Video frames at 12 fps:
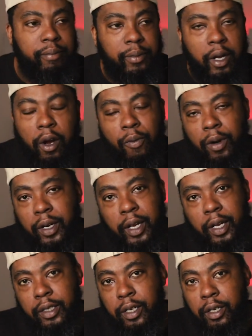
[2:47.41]
They don't want to
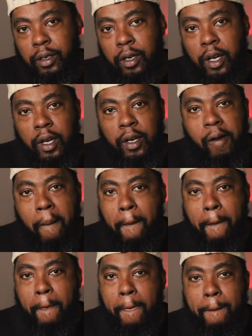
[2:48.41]
get to you.
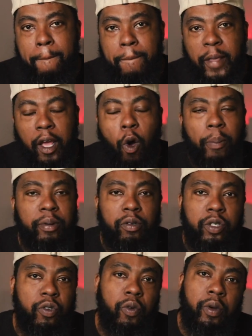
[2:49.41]
They're hoping
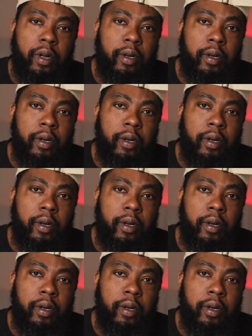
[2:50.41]
you screw it